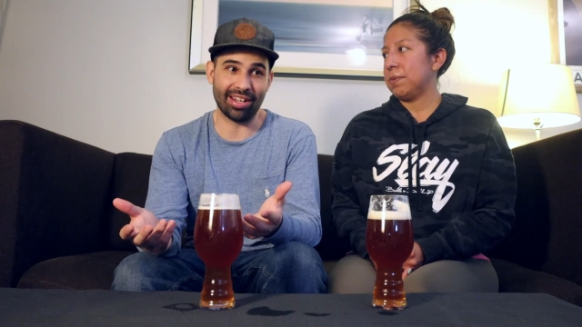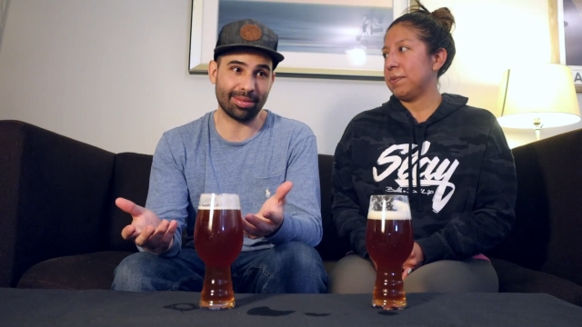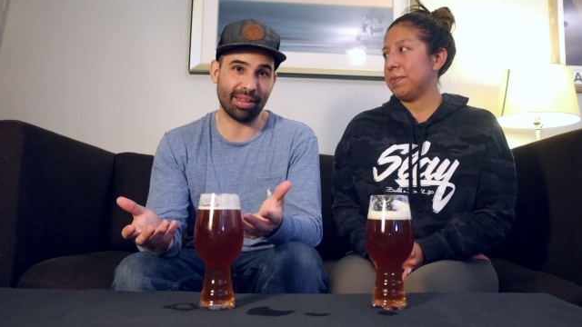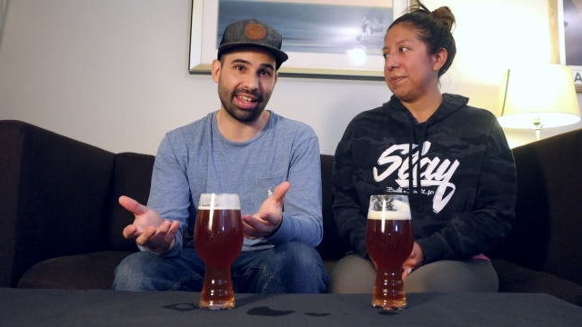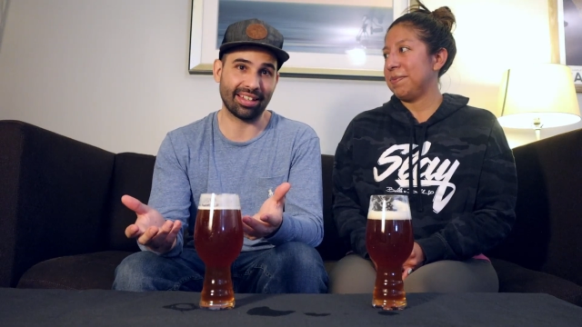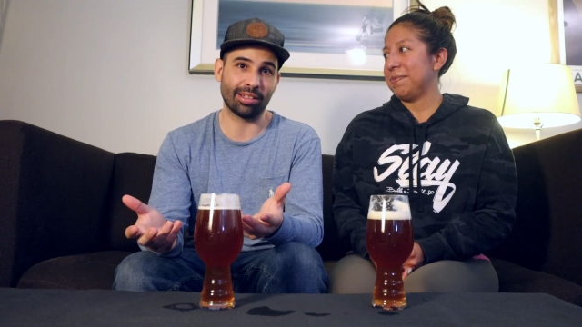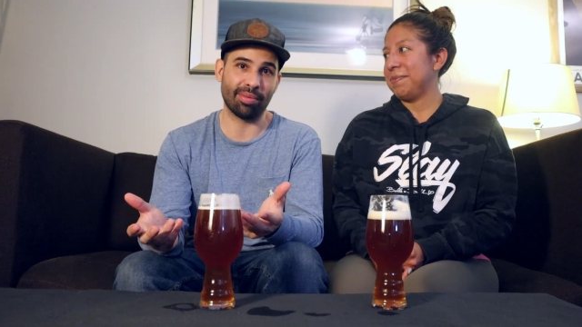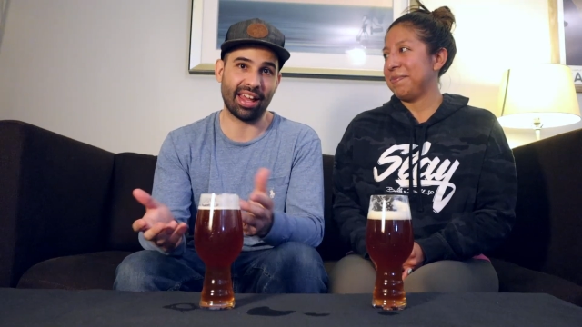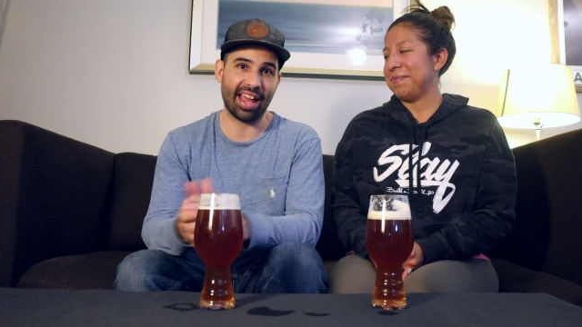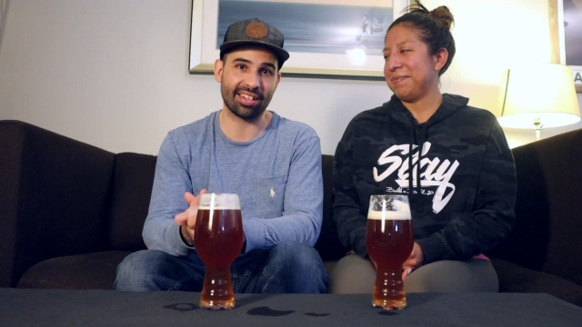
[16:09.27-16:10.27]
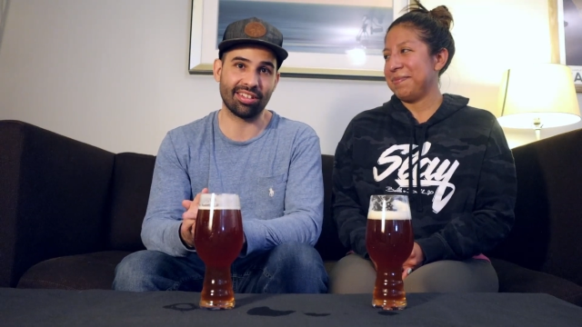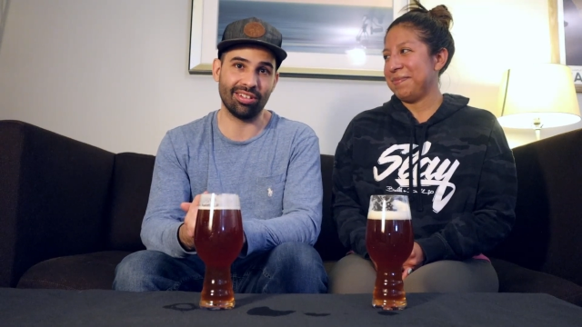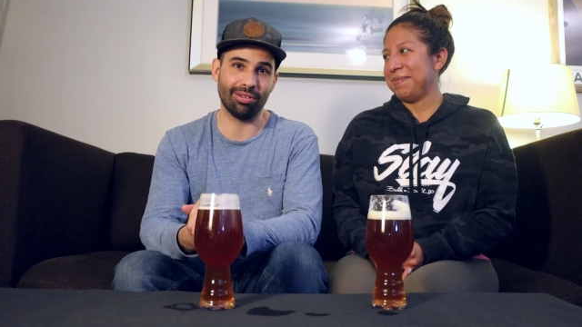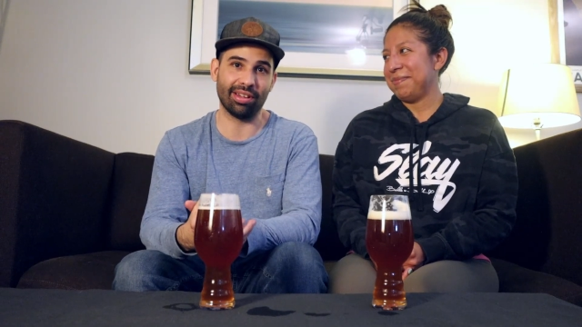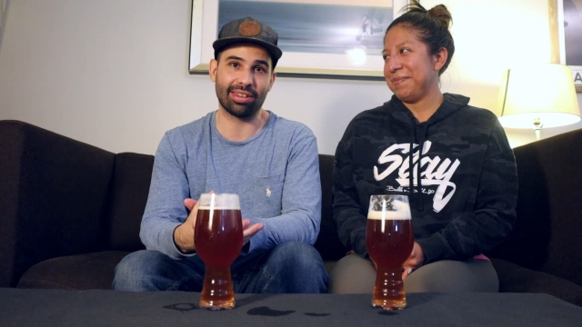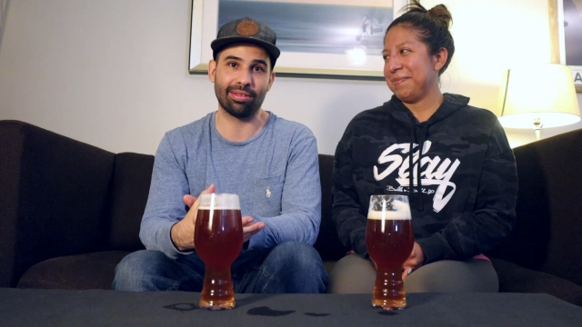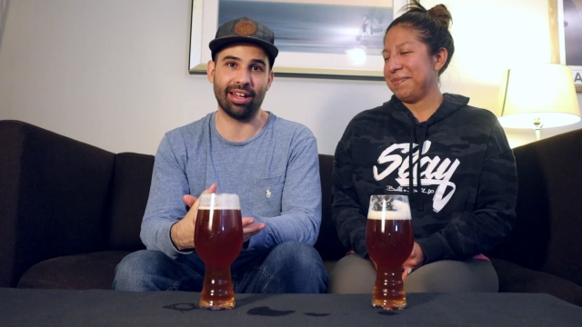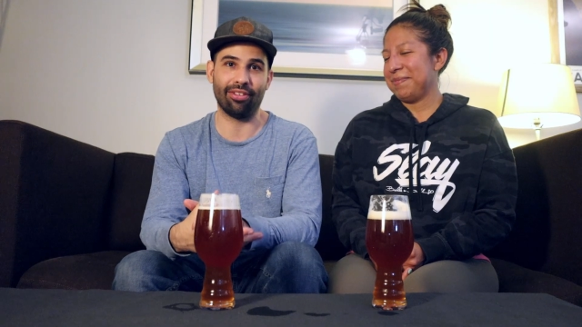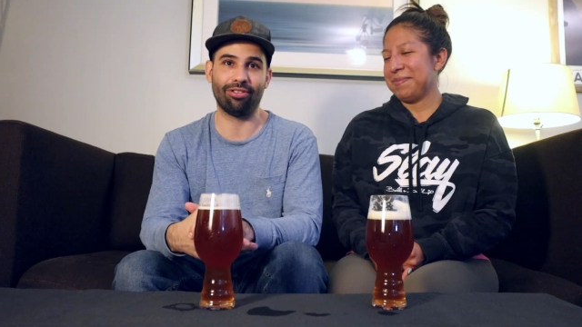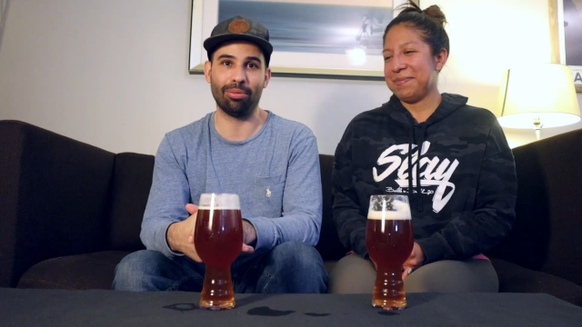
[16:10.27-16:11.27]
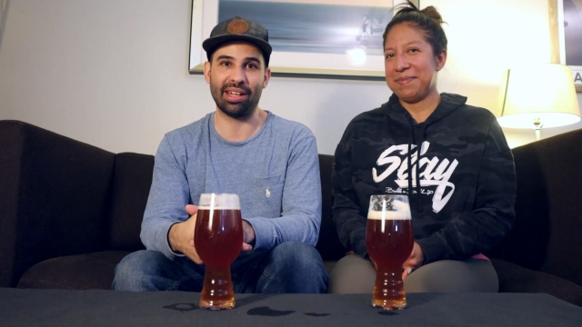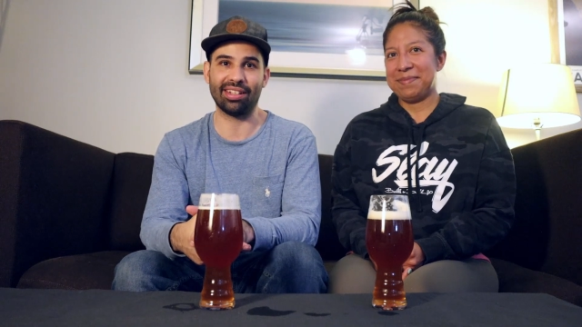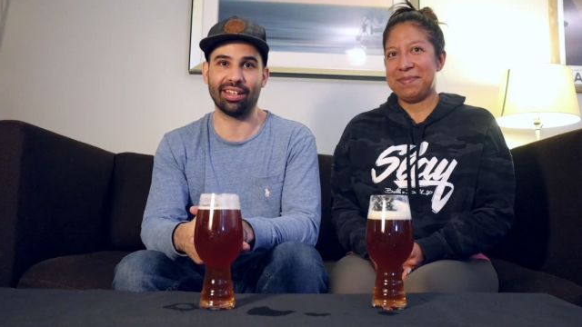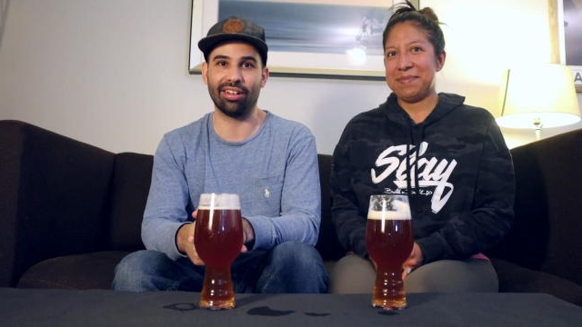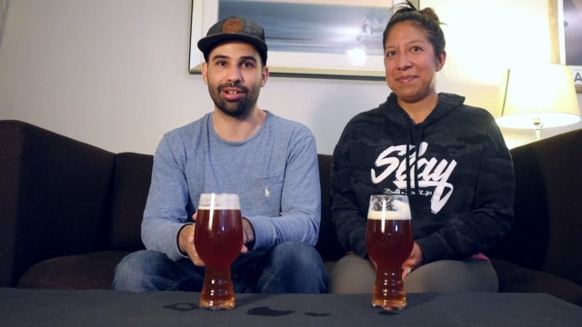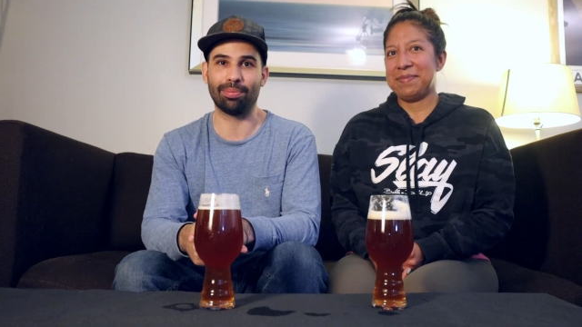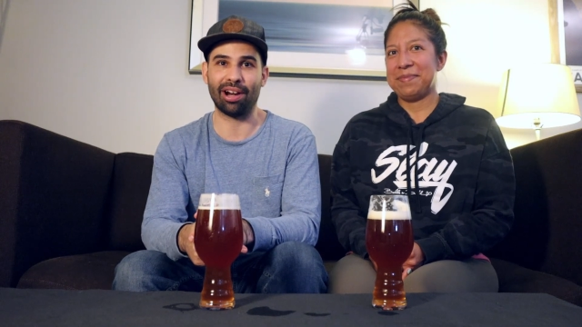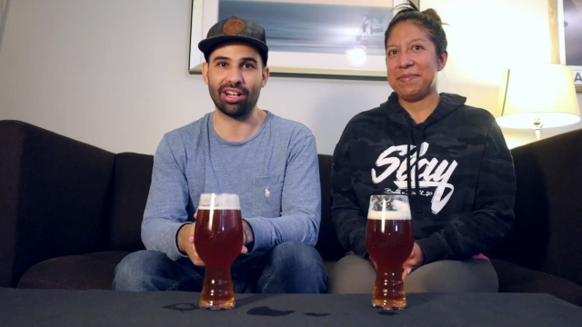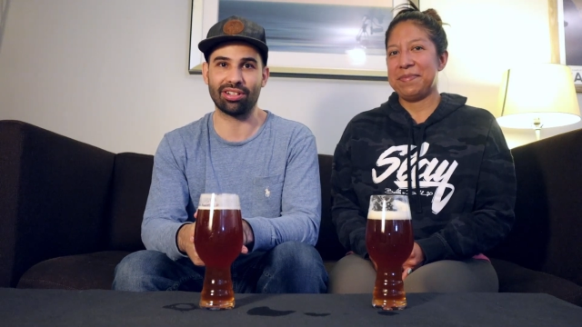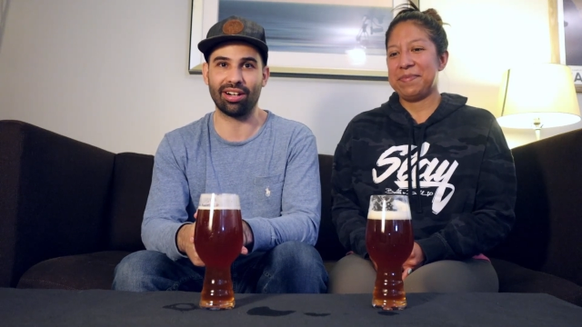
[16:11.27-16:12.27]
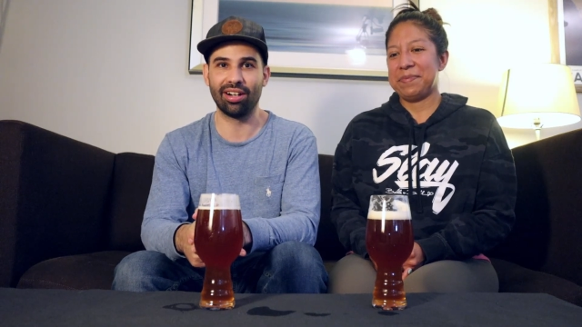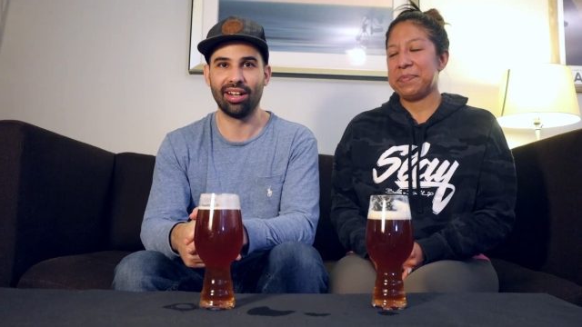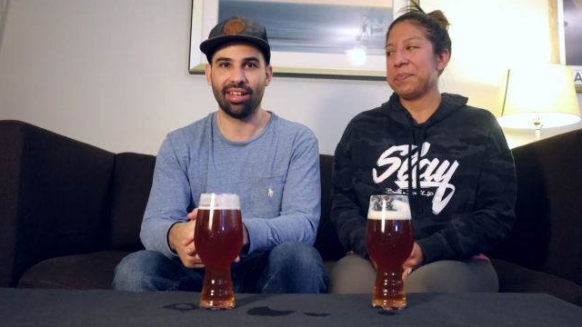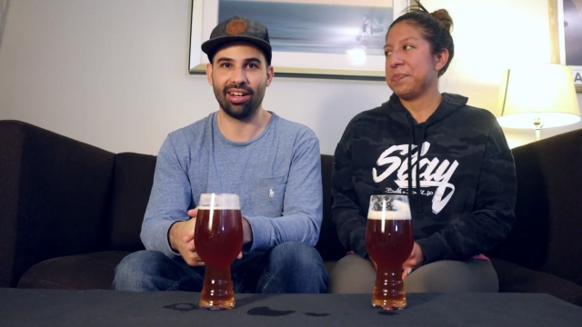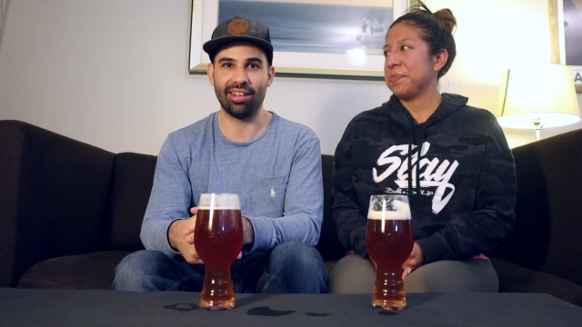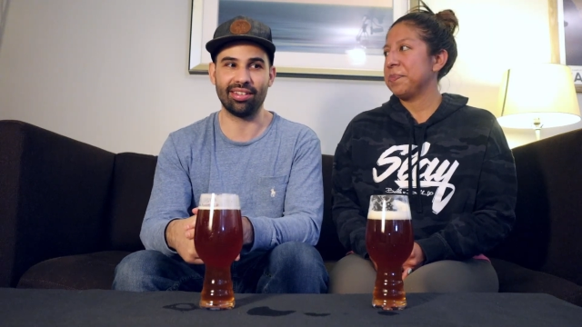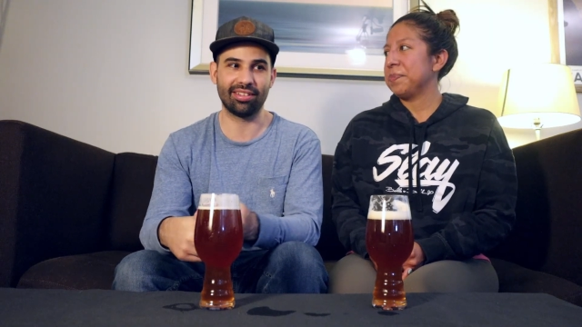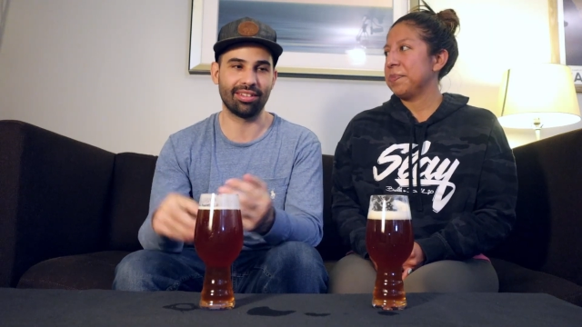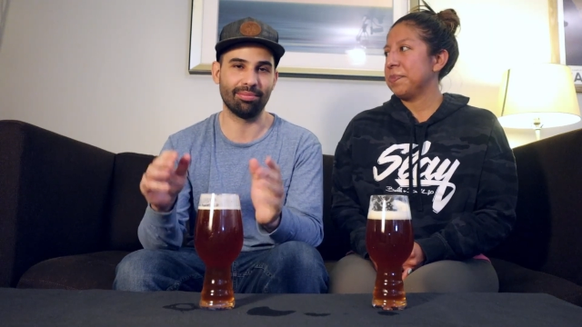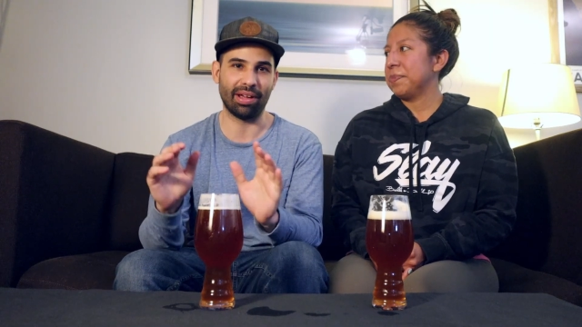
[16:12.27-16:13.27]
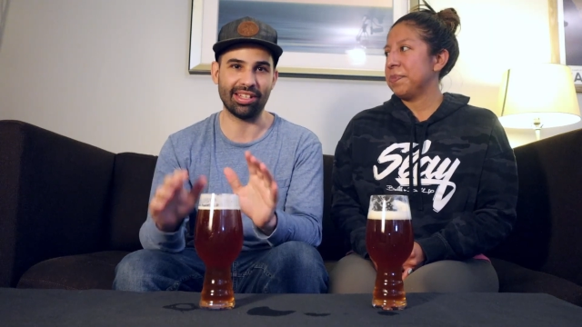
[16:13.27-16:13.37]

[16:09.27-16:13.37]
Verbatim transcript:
Speaker 1: awesome. I think some of that has to do with uh, fermenting under pressure, and it